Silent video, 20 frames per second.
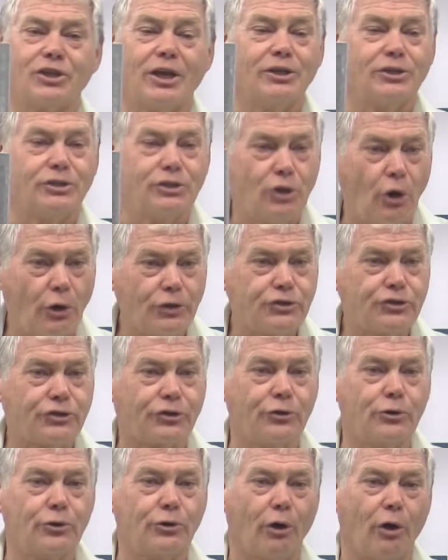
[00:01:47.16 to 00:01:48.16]
are not
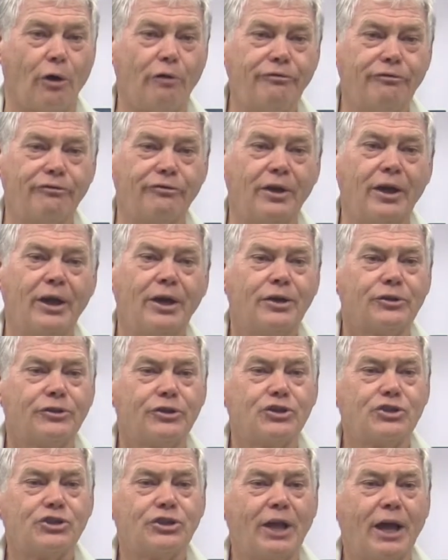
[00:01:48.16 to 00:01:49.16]
screwed off. The
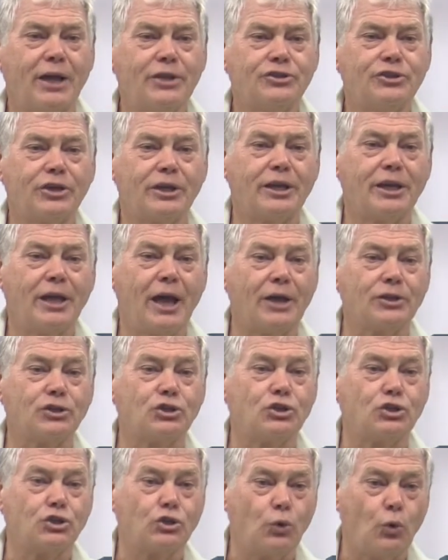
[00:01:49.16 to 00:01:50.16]
studs are cut
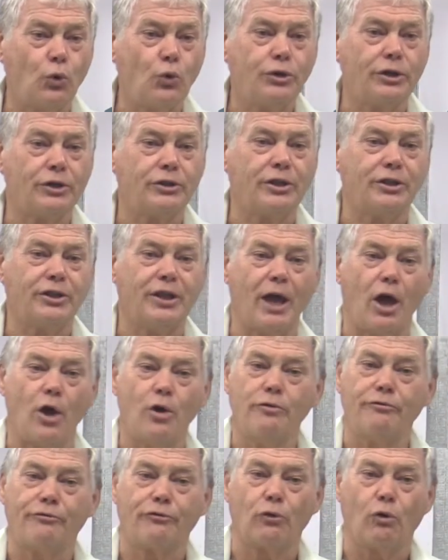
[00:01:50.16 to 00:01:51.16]
shorter than the
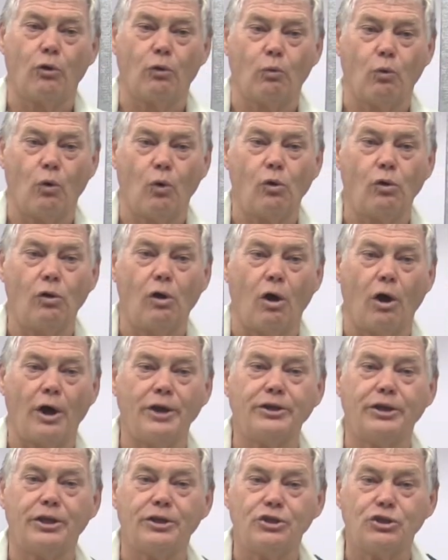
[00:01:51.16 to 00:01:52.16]
overall wall
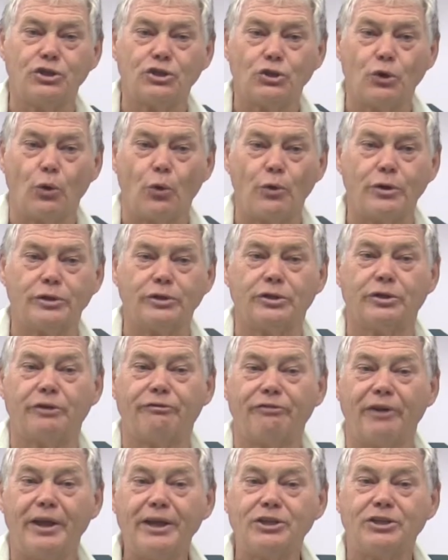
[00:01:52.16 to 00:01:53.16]
height, ensuring the
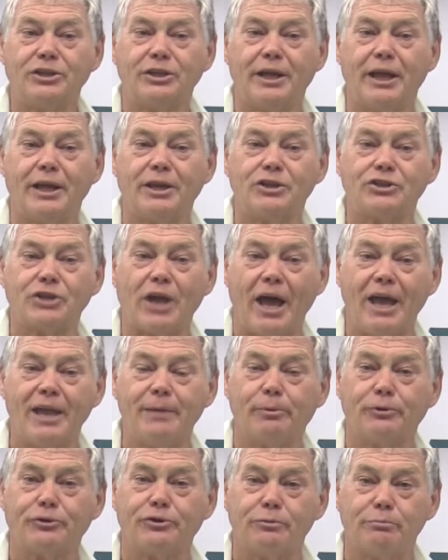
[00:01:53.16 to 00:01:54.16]
deflection head is
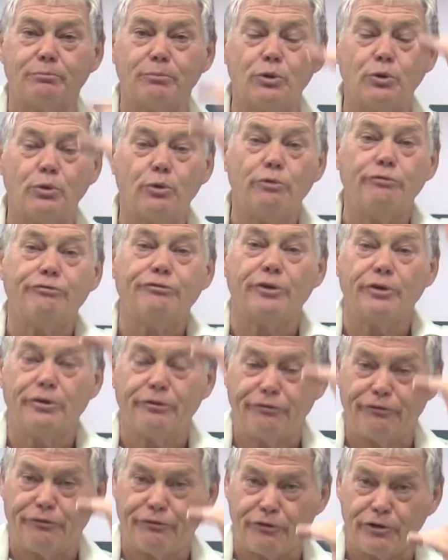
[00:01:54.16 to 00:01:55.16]
able to move
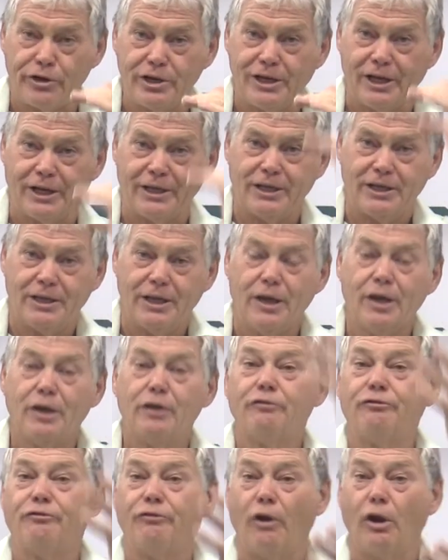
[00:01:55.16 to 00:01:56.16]
freely,
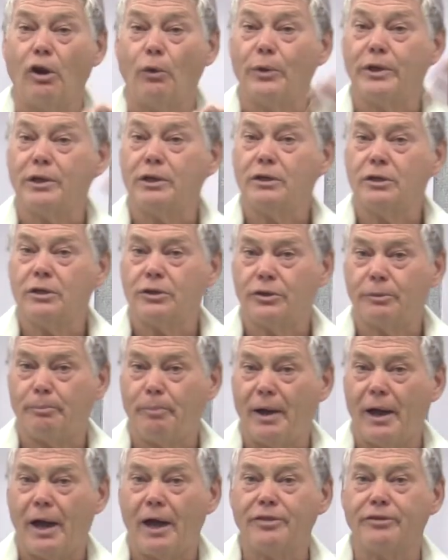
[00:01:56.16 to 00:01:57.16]
following the
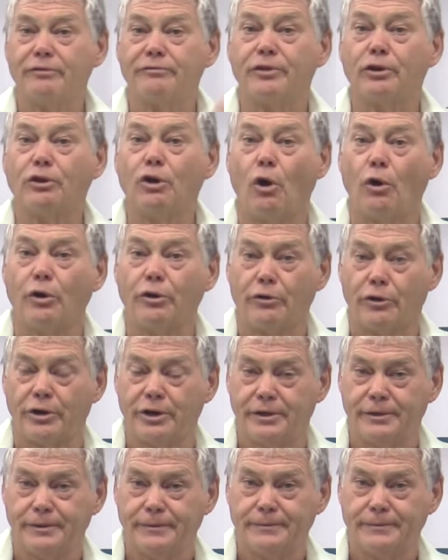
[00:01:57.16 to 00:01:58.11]
path of the concrete.